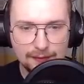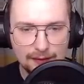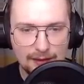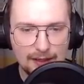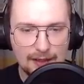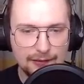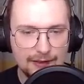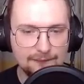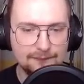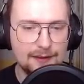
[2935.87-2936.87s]
Uh,
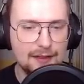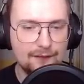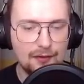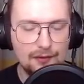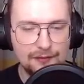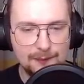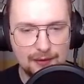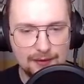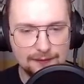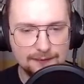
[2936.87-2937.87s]
okay, another holo
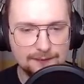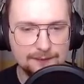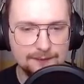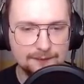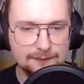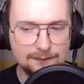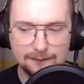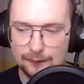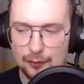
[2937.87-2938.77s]
sprite. We